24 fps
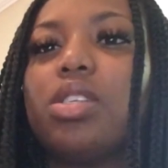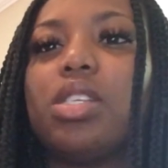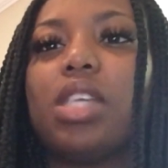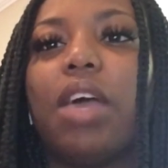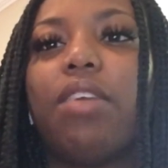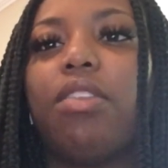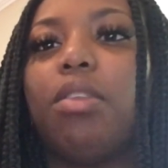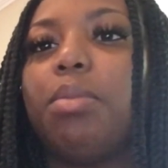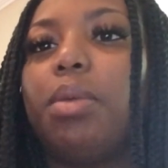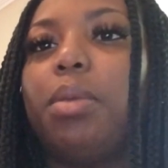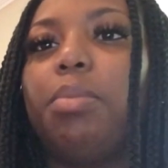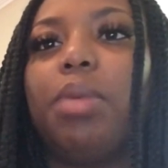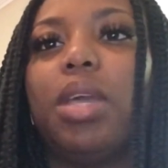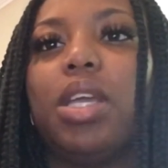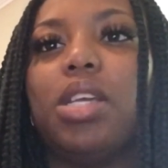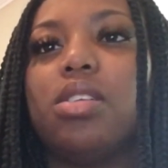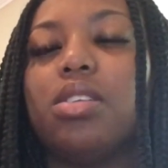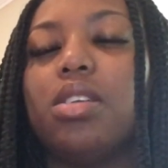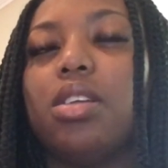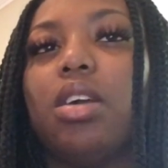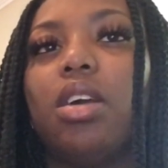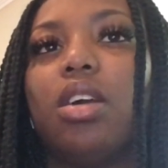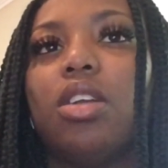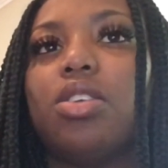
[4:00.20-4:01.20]
have to be
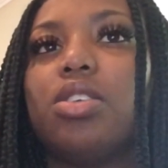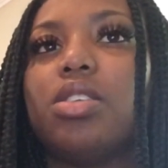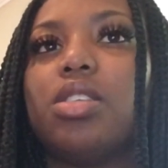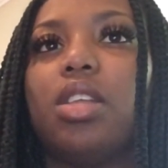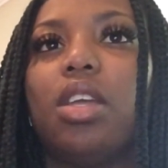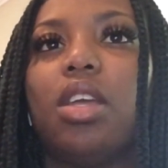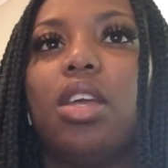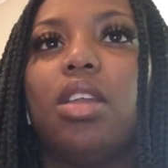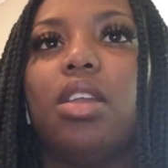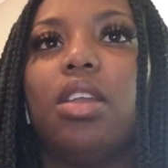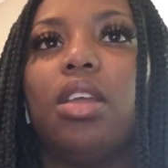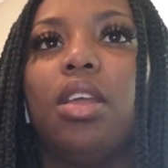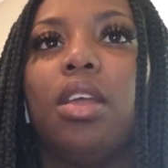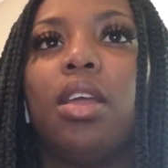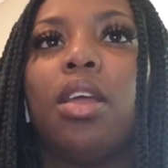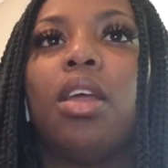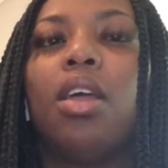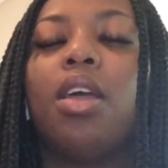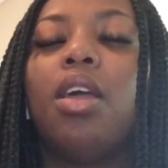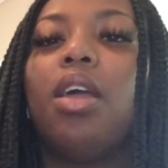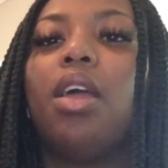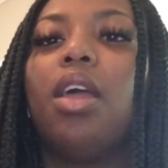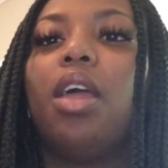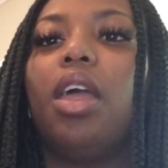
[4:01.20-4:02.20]
patient and understanding,
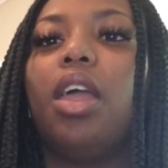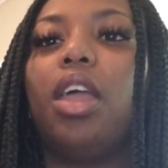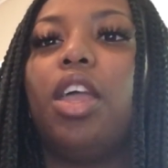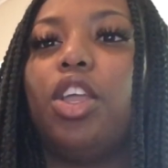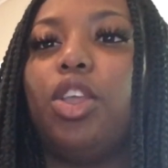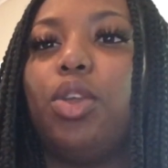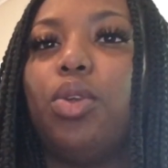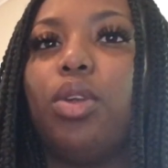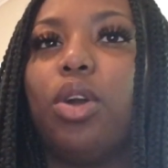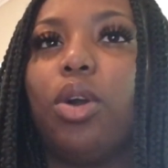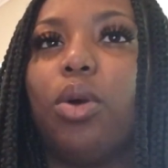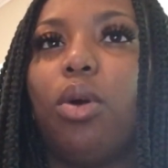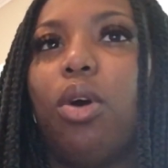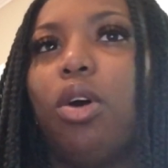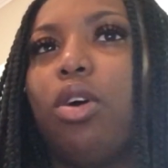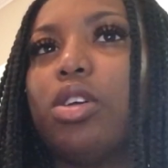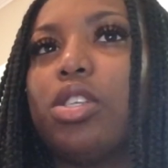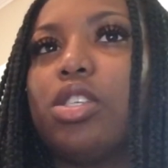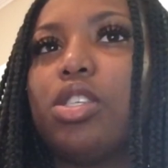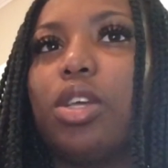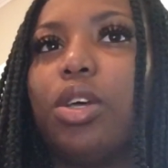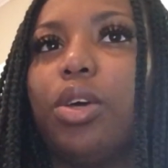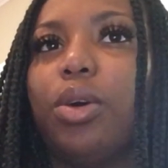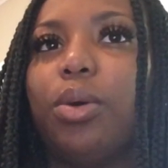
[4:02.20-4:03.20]
and
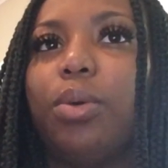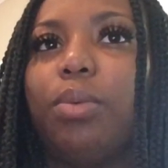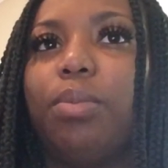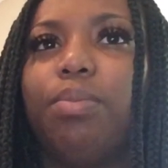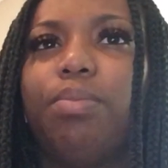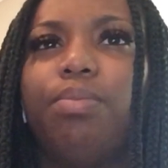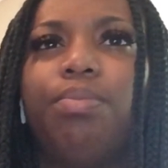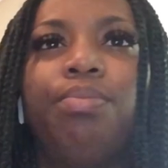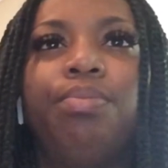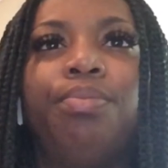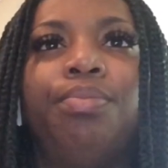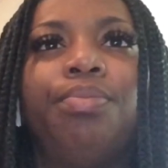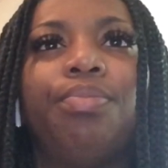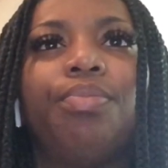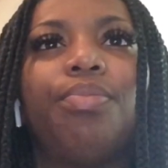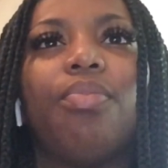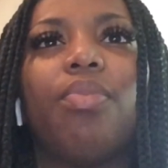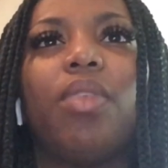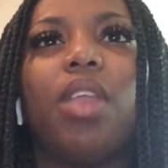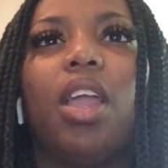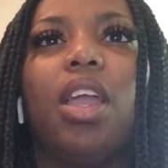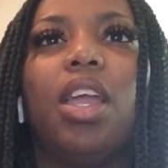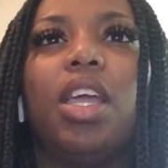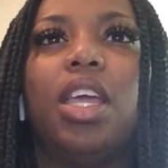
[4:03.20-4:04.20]
also
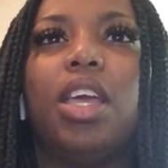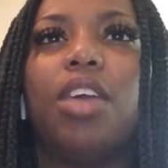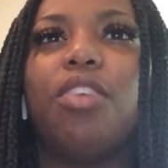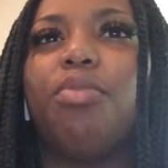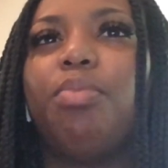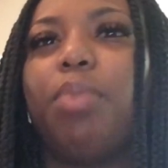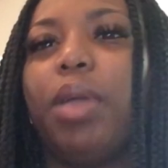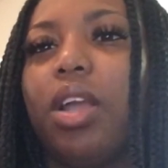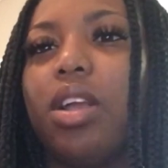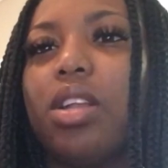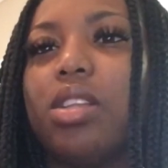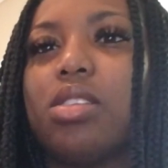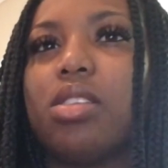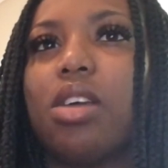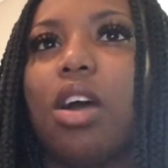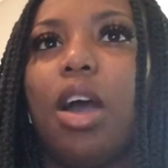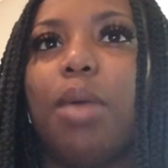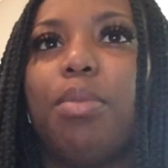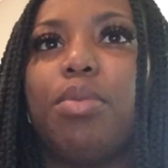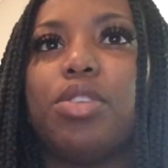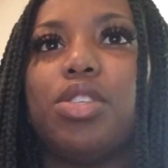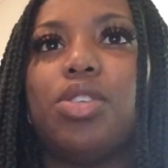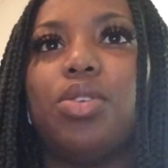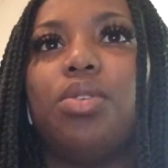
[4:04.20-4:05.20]
give parents the
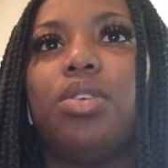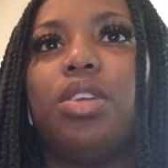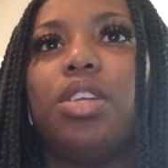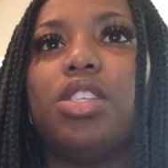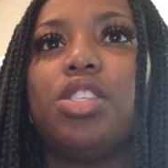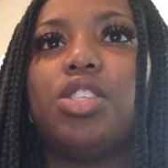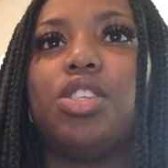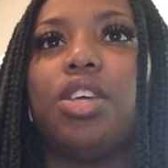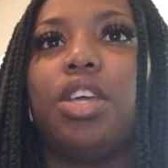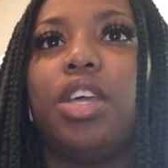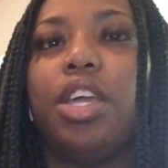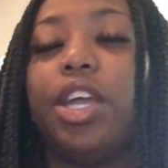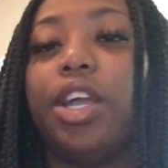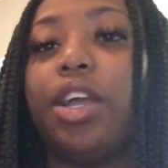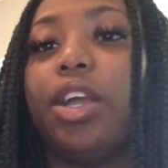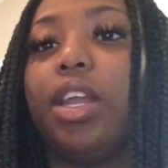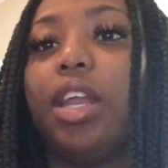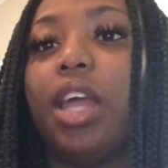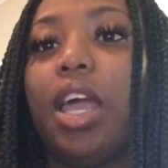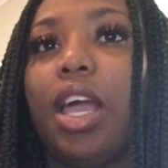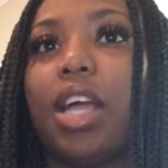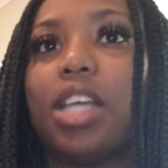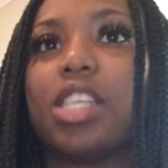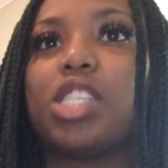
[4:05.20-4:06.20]
opportunity to hear
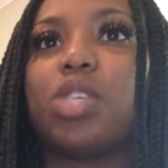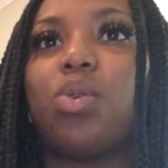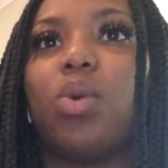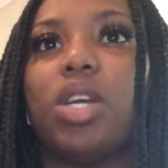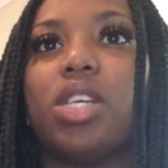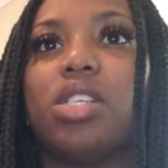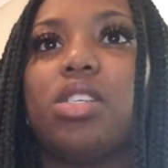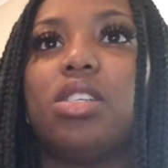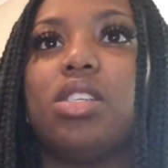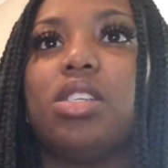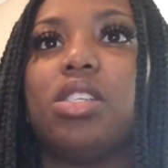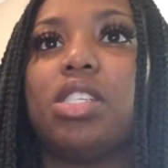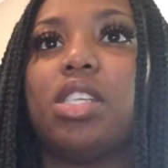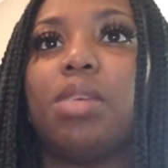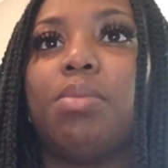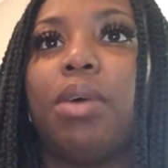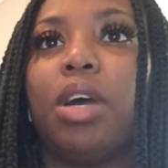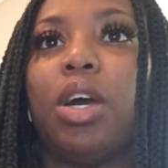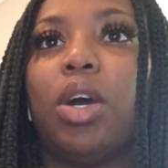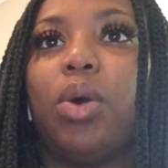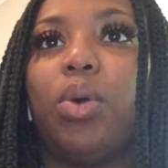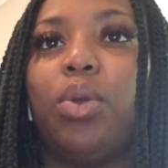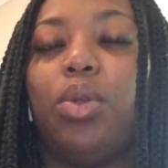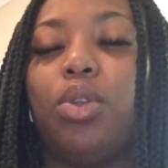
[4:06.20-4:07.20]
and ask questions
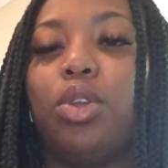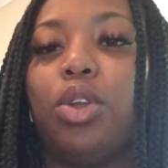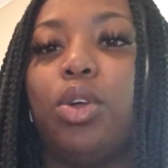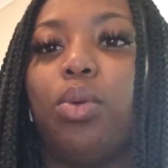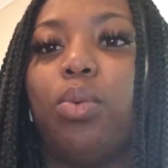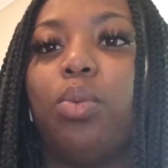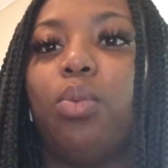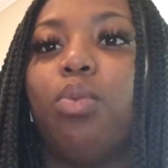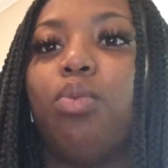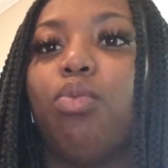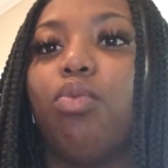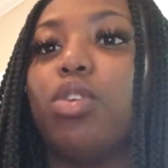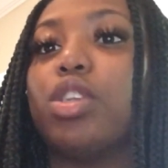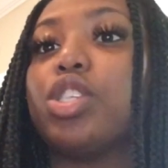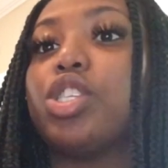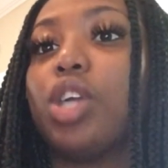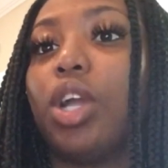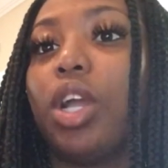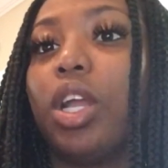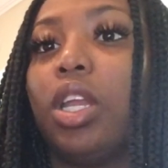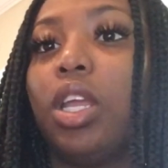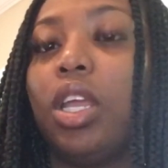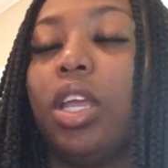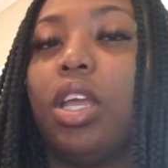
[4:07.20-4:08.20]
about
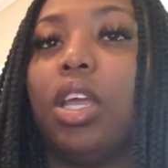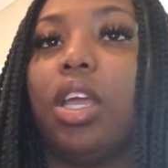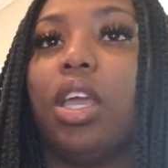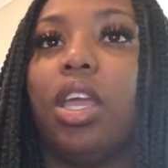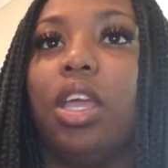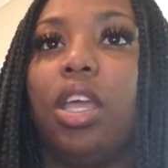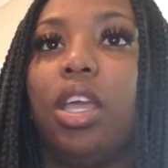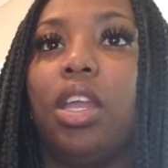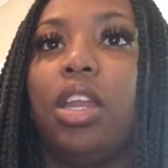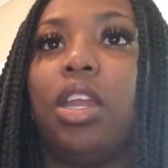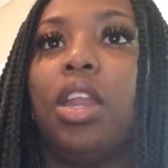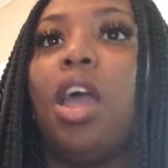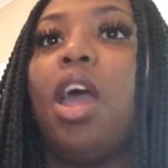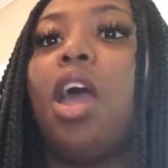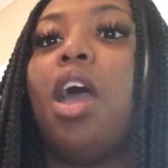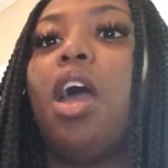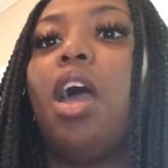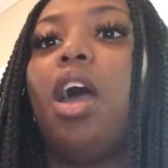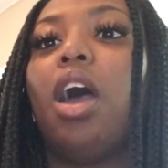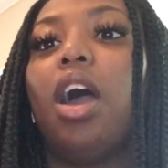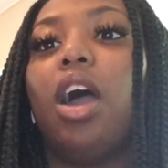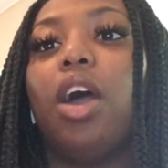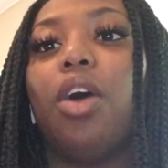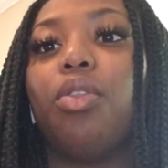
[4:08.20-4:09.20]
returning and
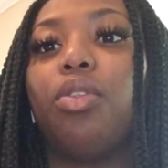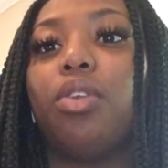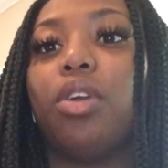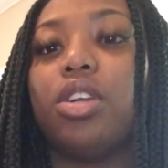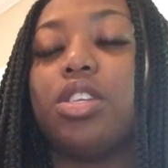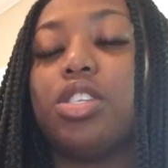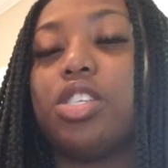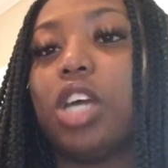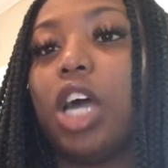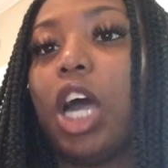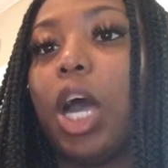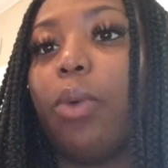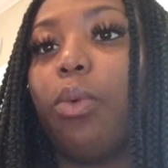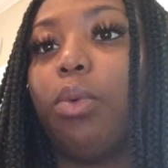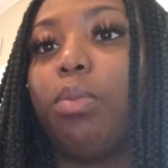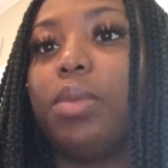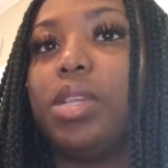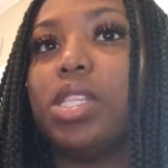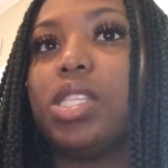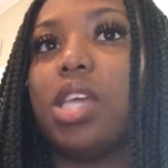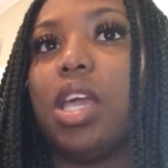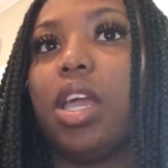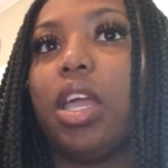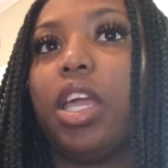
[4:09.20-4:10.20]
how their child will
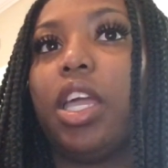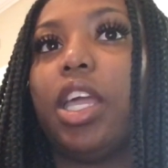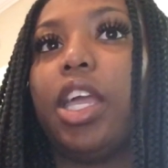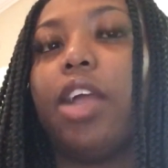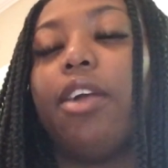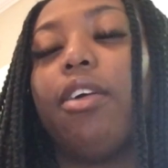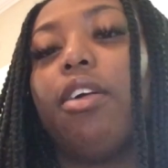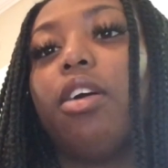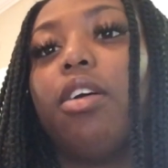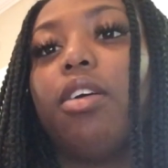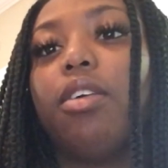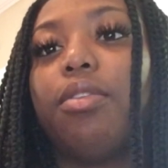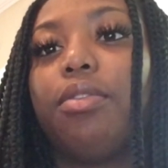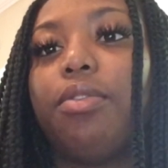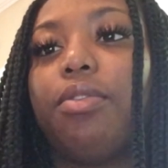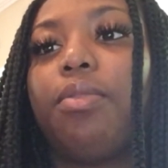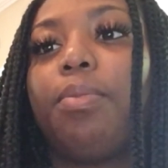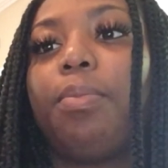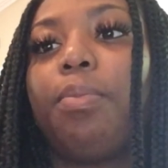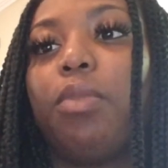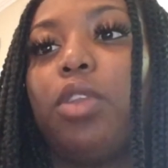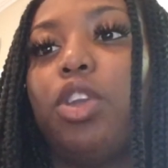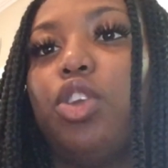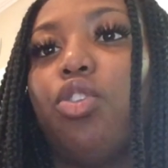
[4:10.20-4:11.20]
be taken care of
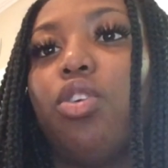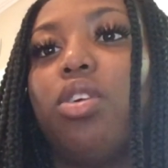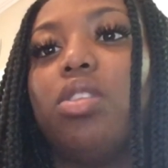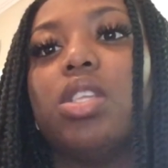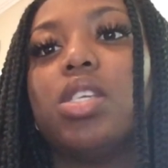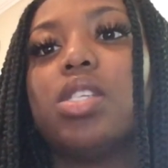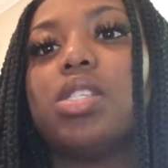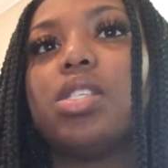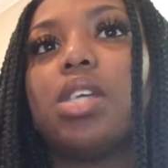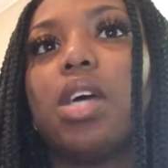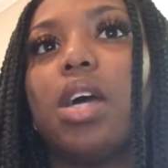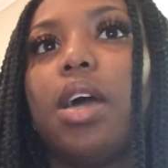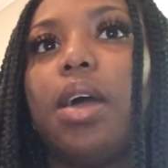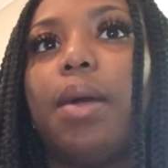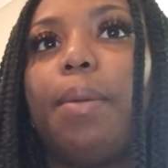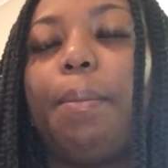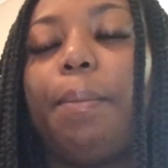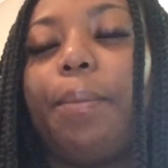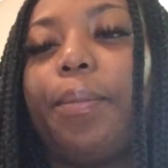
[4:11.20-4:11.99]
during this time.